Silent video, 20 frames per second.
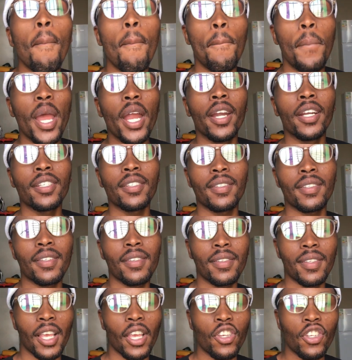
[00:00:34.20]
burning
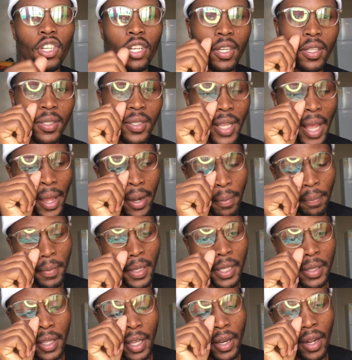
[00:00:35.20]
sensation inside of
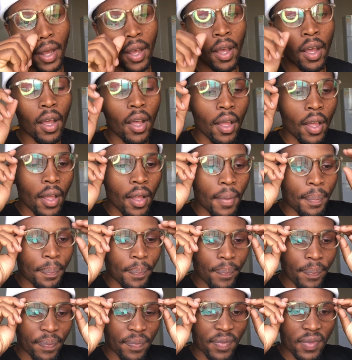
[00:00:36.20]
me that I,
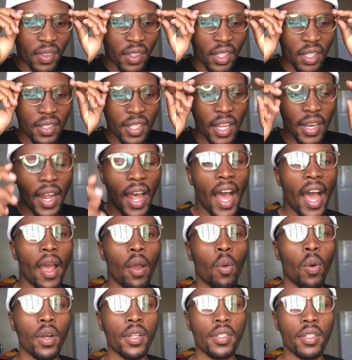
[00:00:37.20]
that I
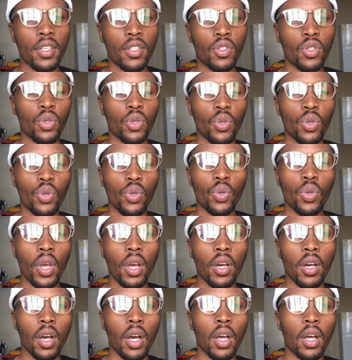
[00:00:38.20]
wanted to.
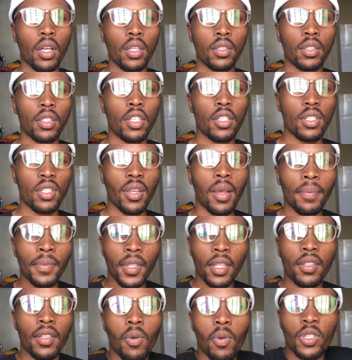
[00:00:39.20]
Uh, there's
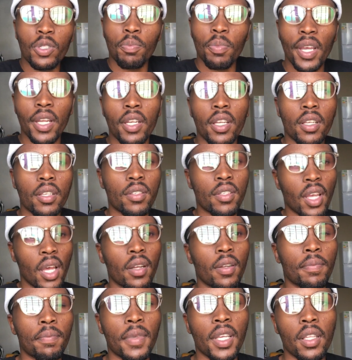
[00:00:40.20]
something that was burning inside
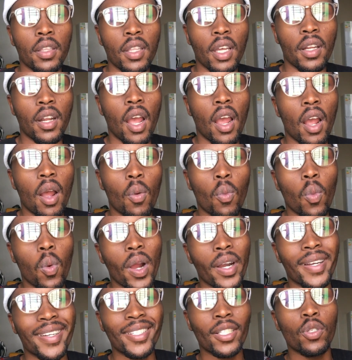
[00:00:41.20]
of me that
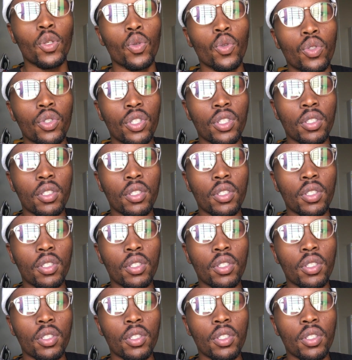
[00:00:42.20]
wanted to